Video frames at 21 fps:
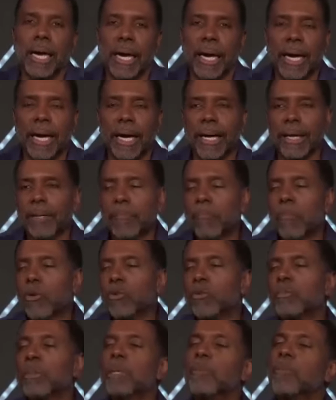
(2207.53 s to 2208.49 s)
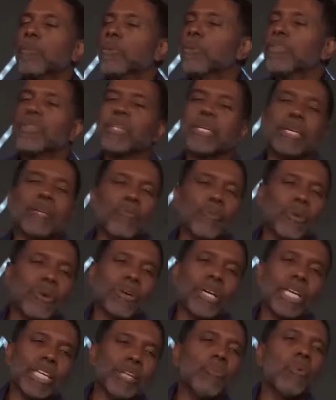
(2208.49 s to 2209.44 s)
And most people would think,
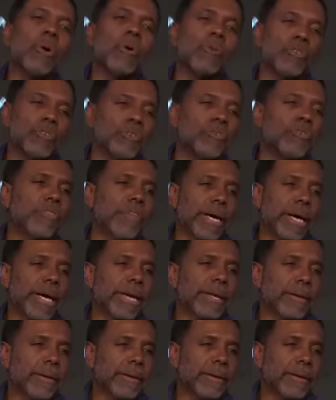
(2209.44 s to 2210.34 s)
well, he won't do that.